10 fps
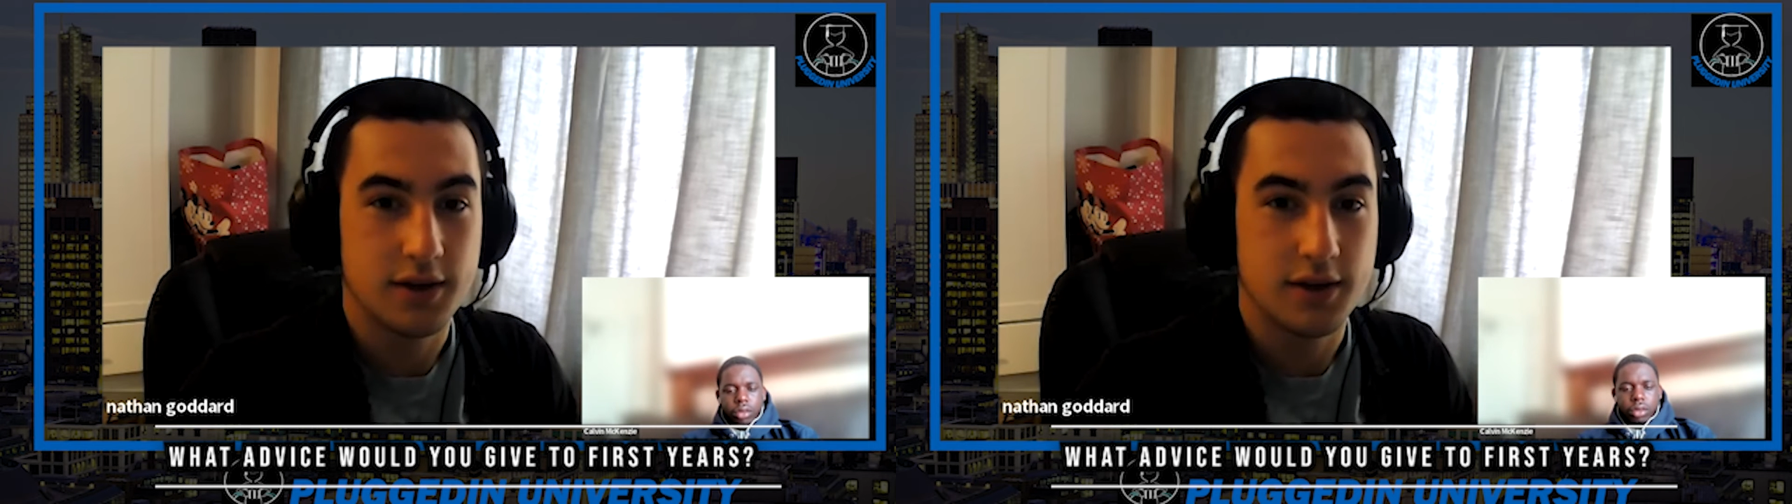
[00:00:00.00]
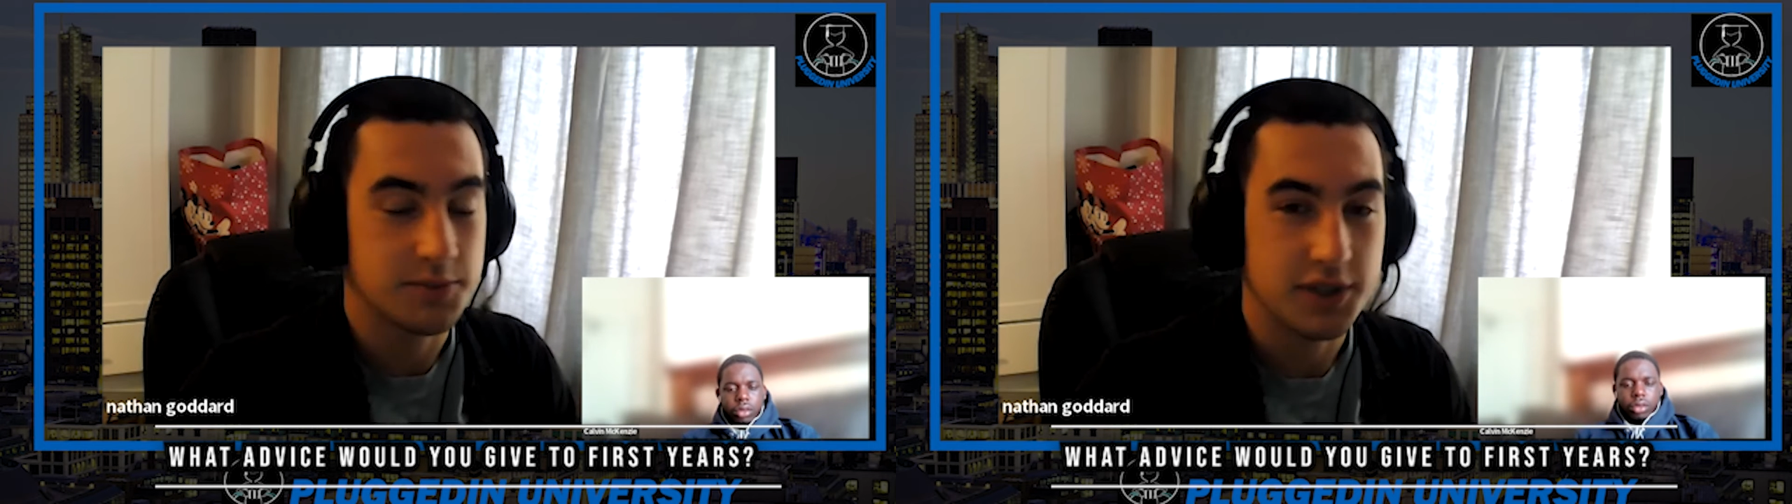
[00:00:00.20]

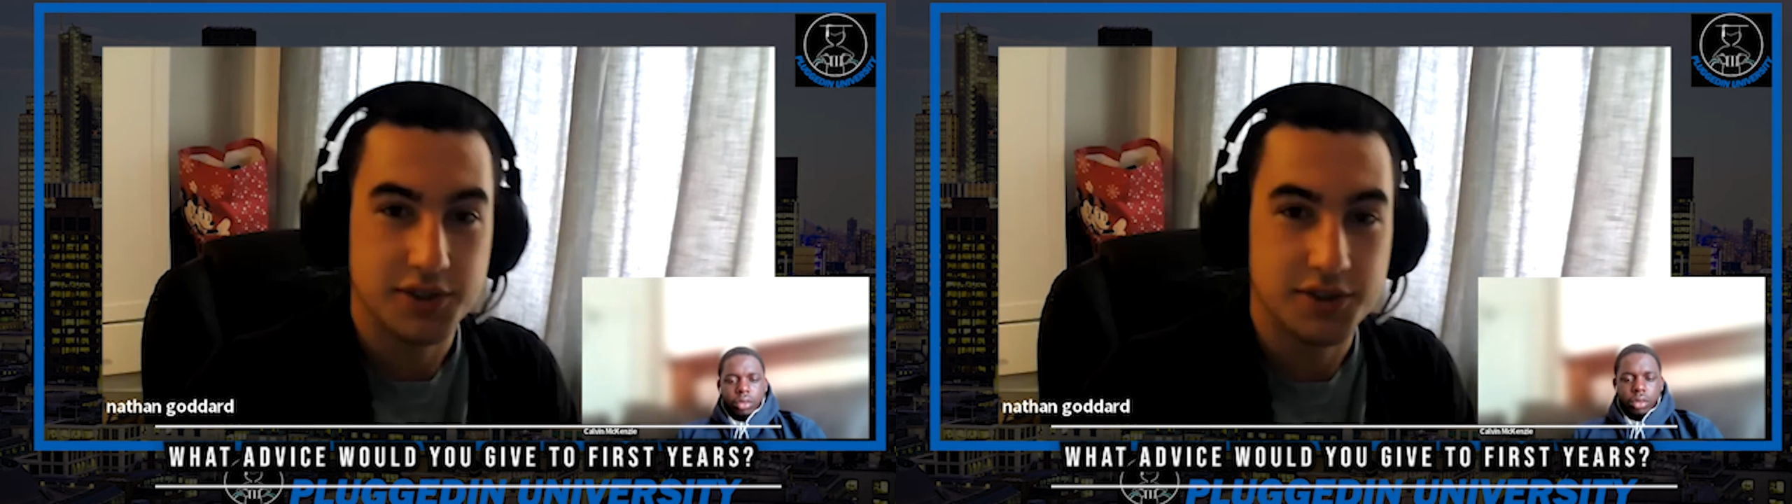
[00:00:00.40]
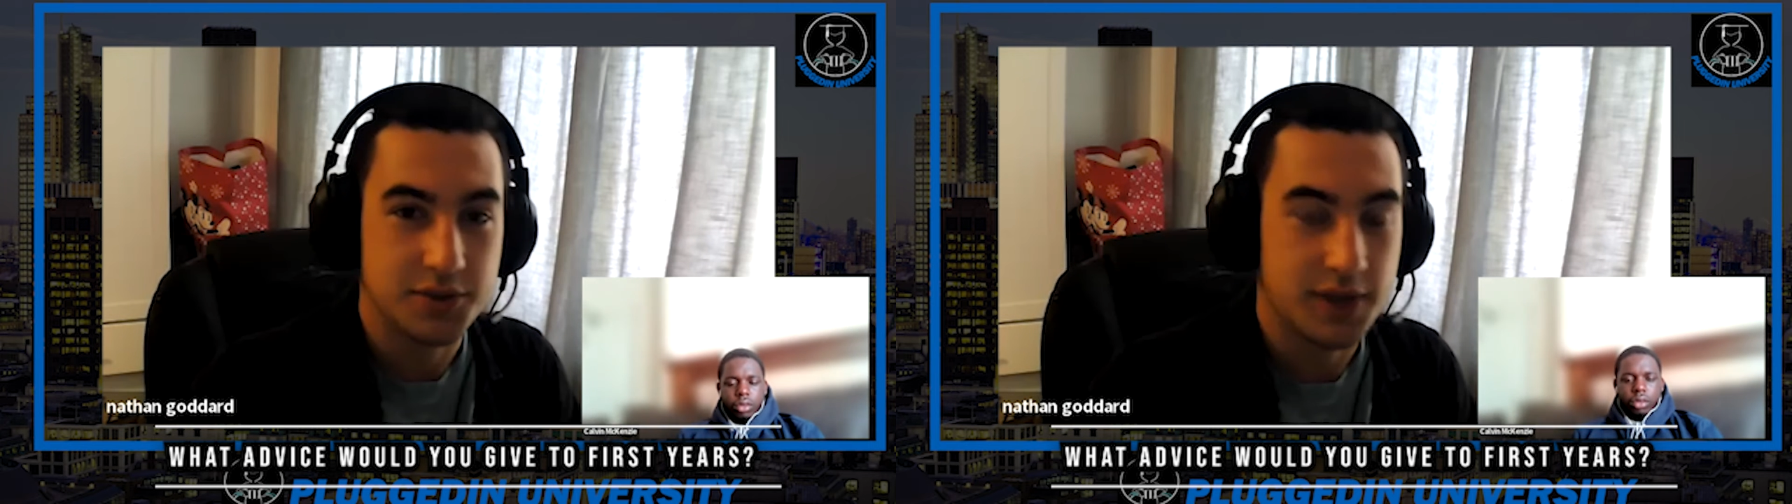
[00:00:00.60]
as
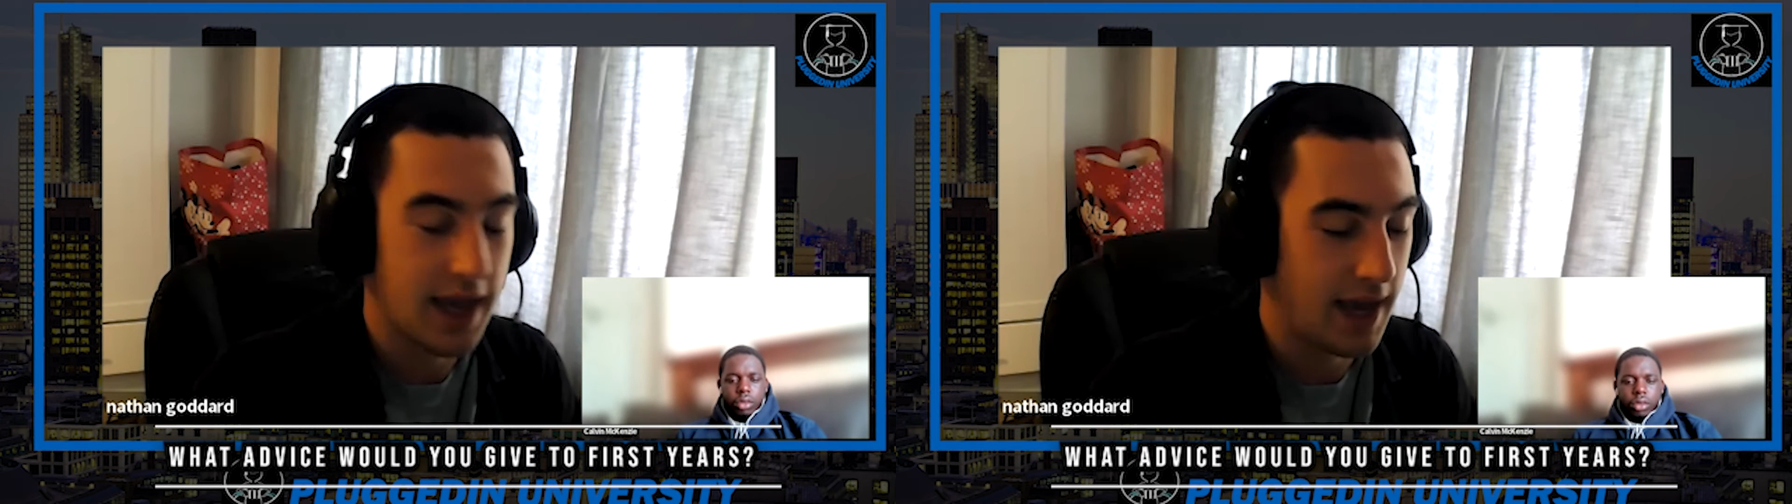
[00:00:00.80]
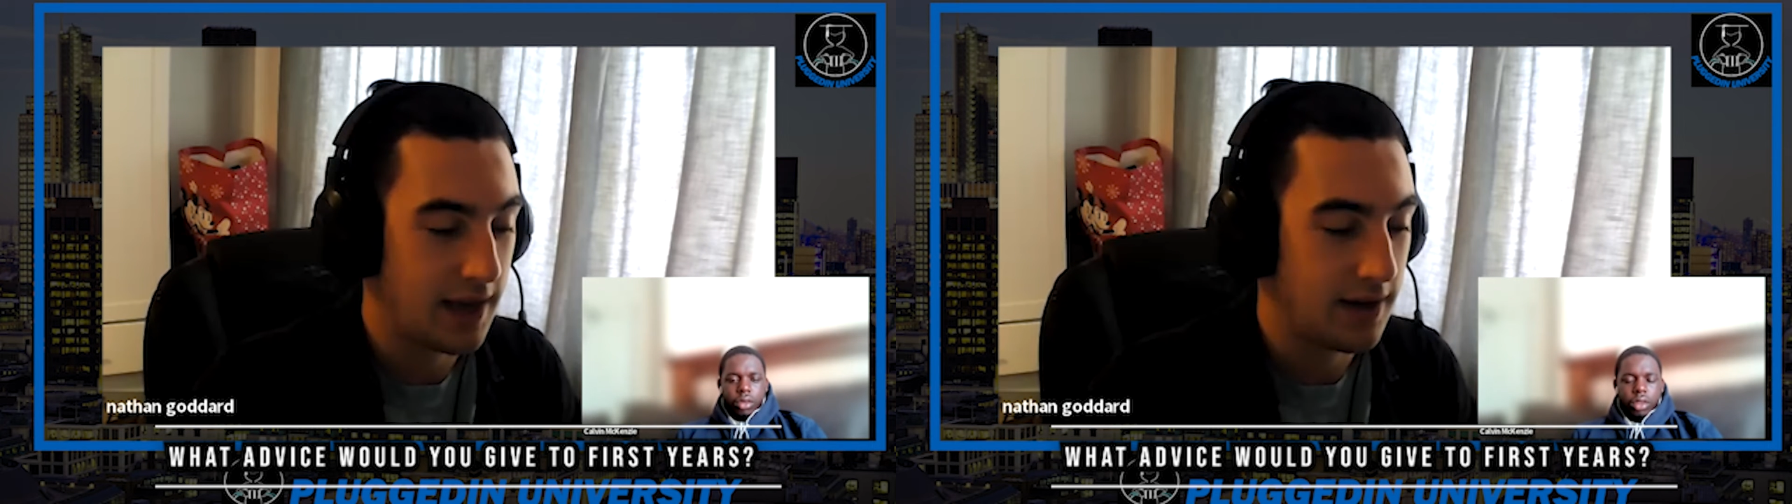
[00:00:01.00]
much as you
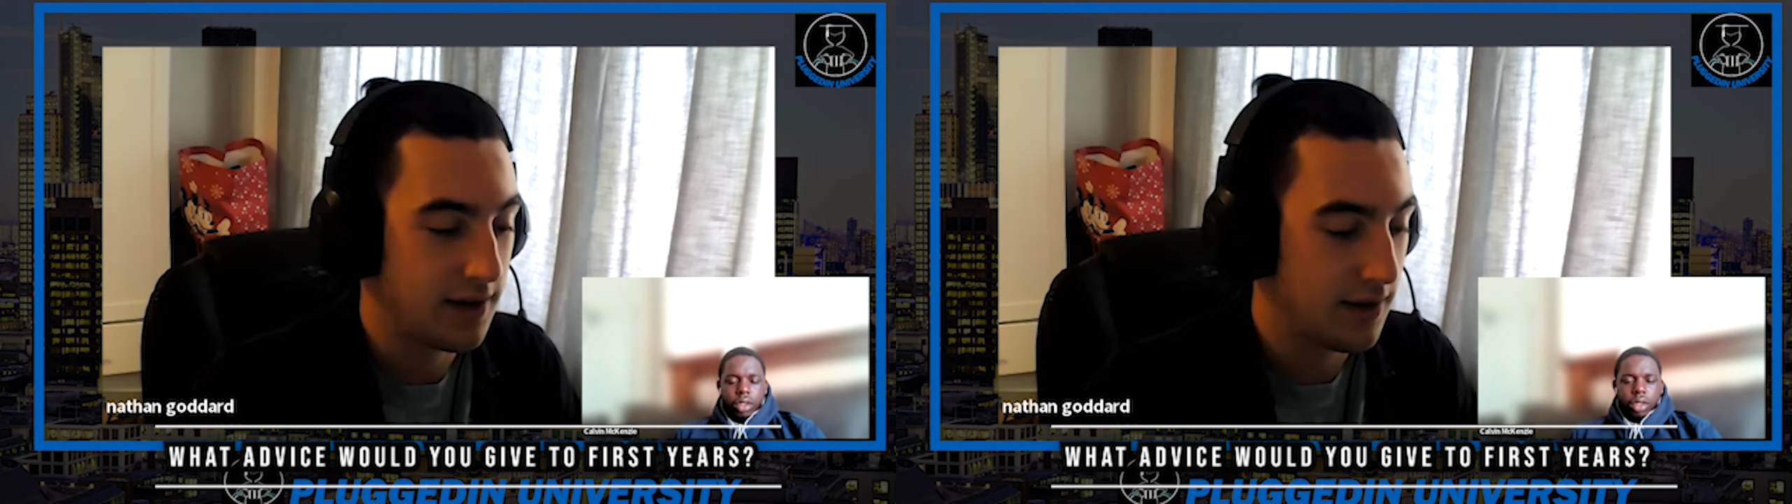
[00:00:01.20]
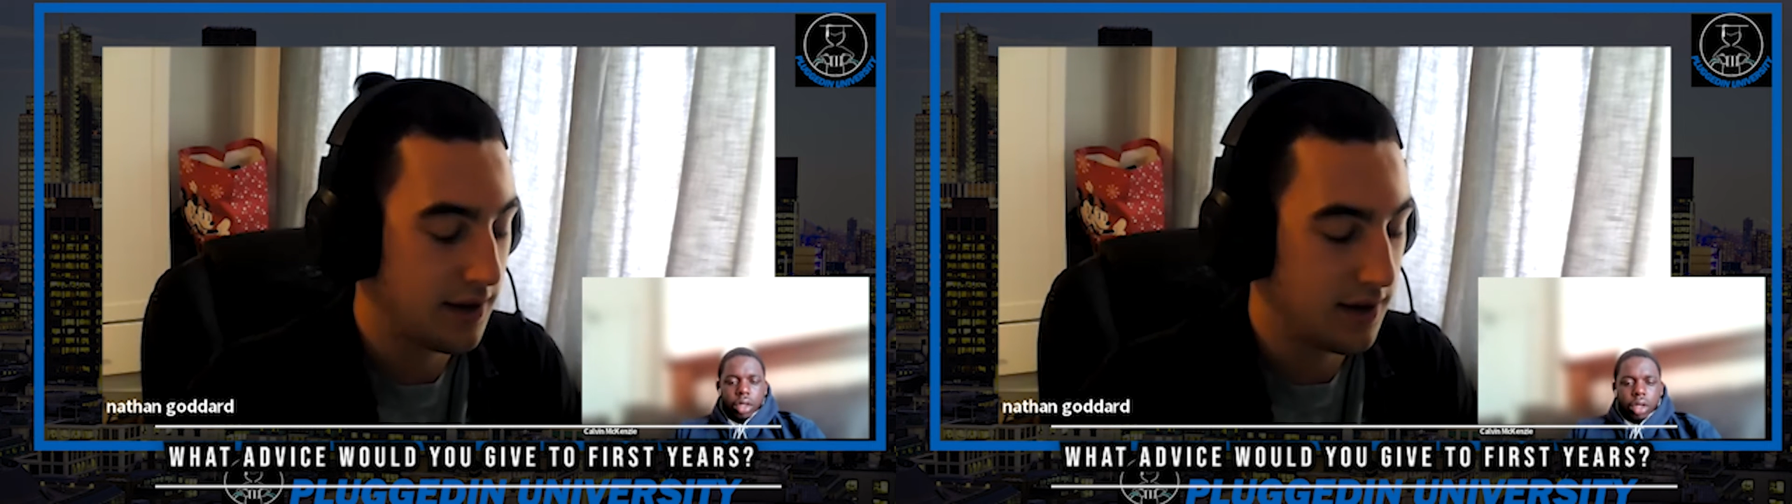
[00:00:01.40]
can.
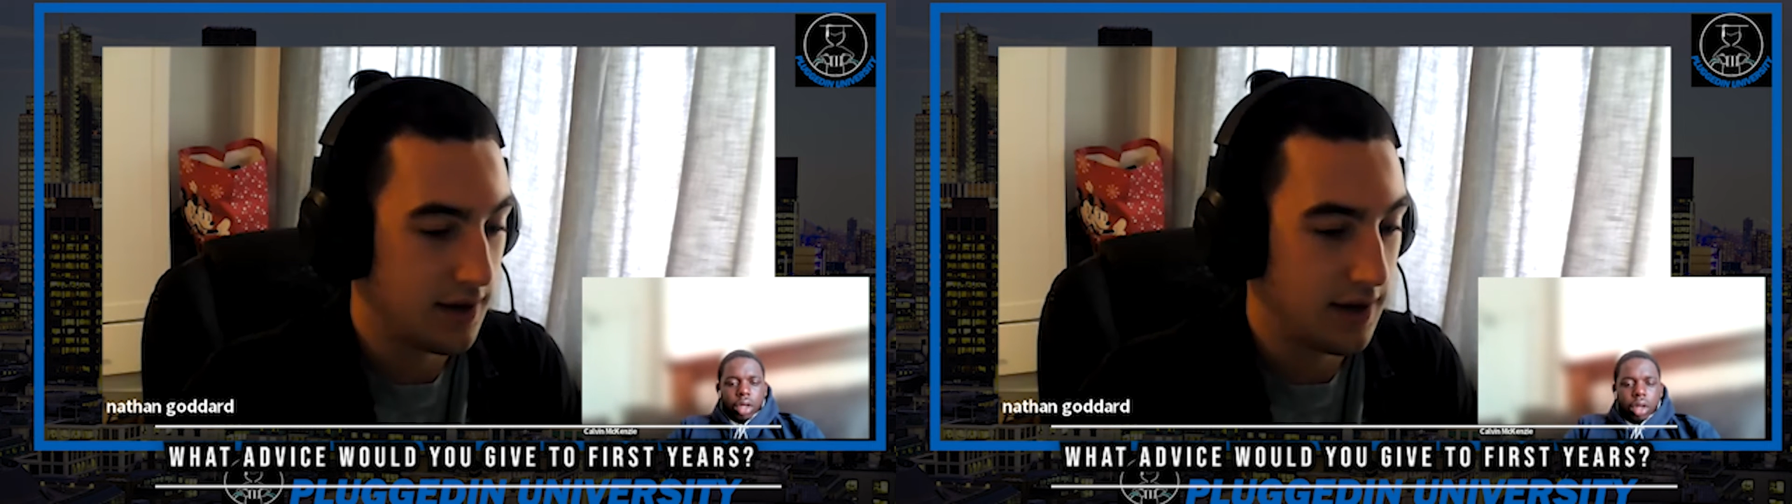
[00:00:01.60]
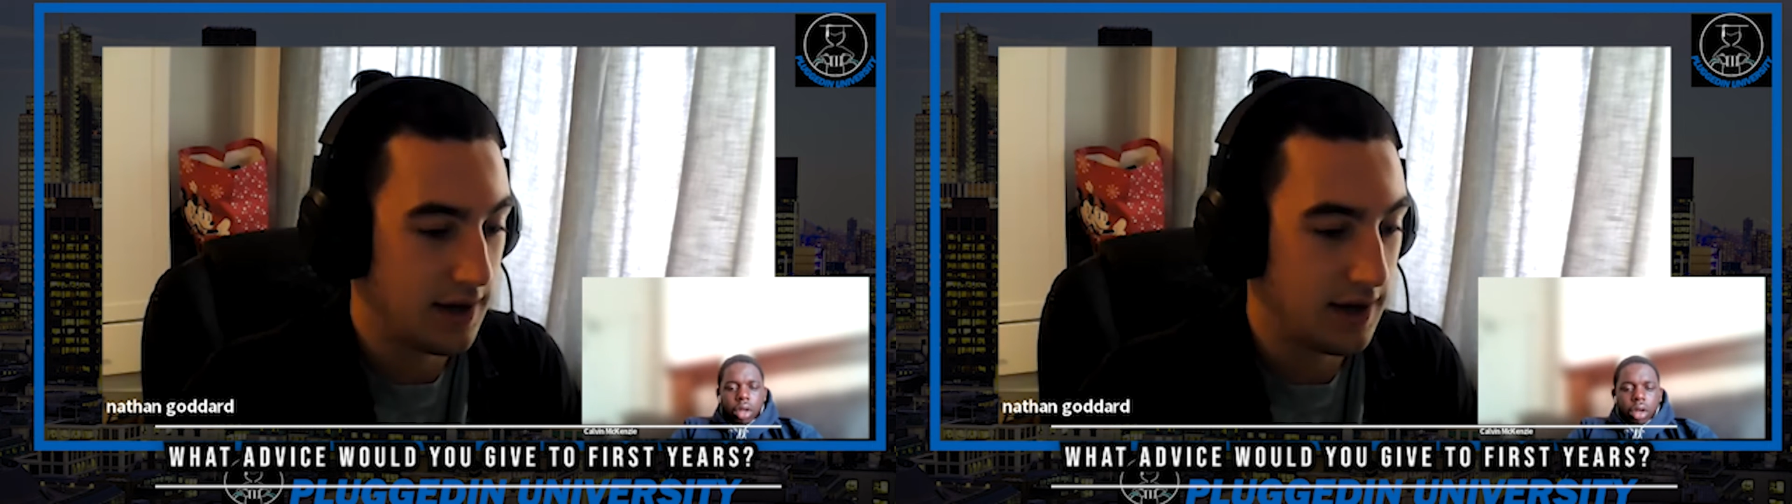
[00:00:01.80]

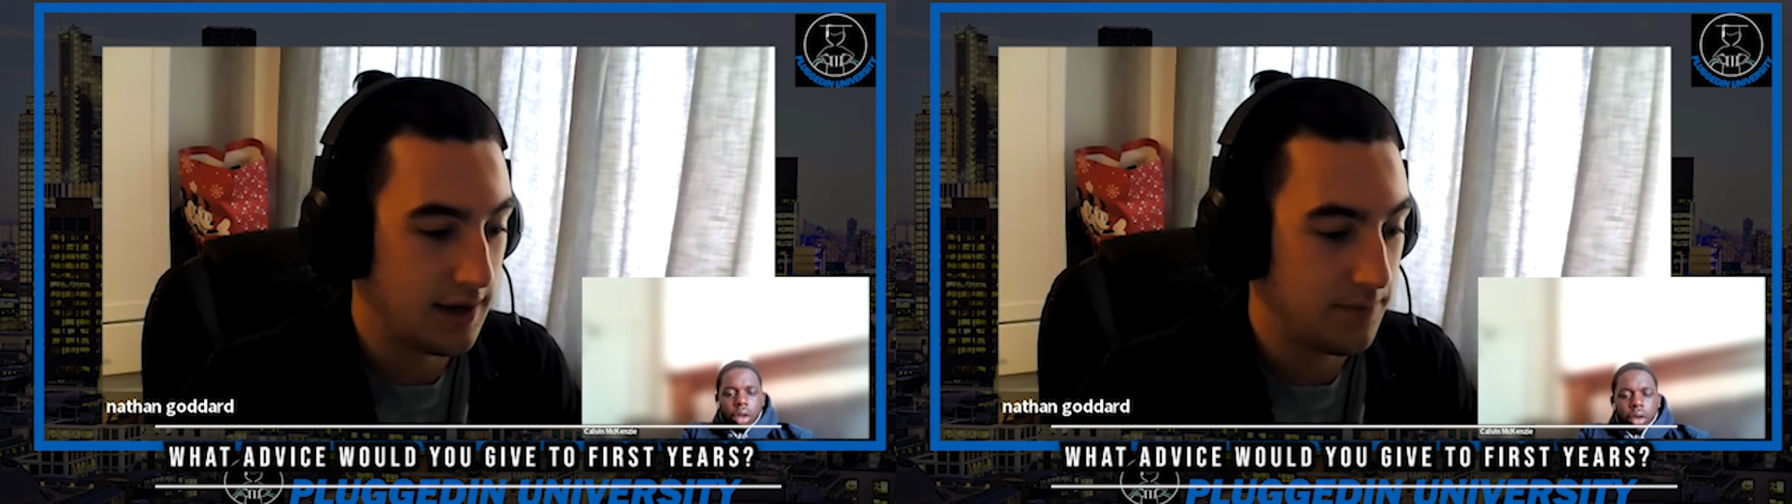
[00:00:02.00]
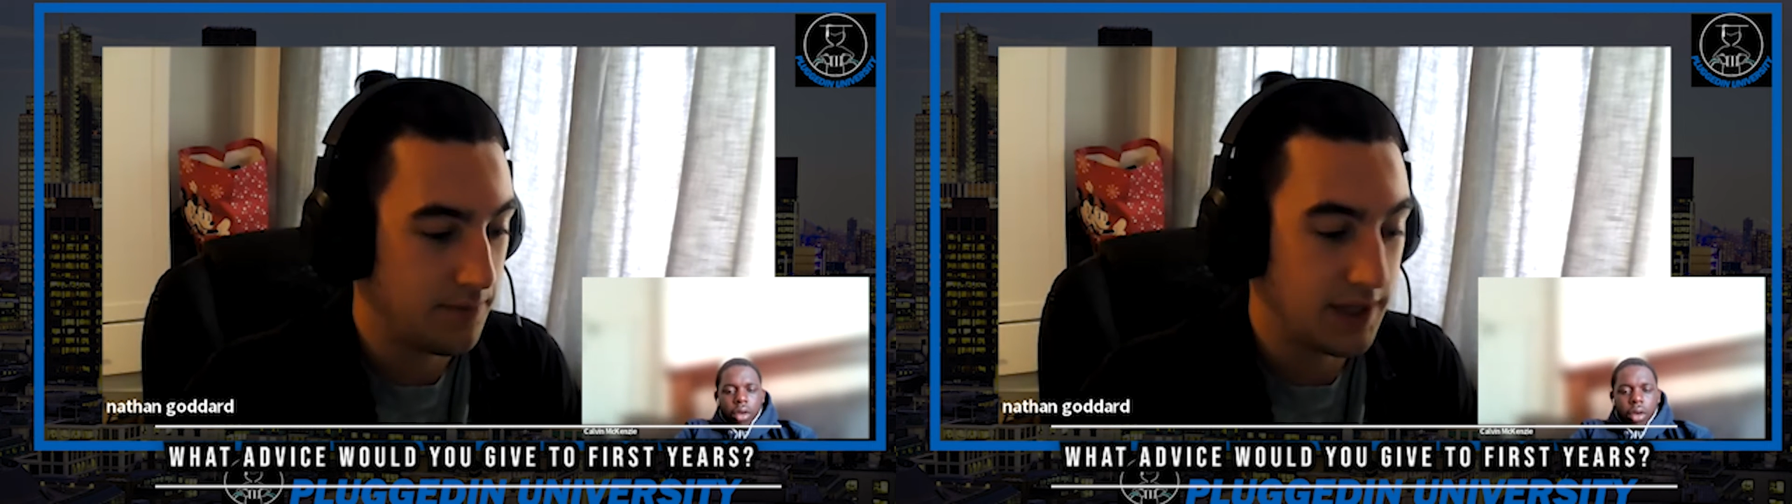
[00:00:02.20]
I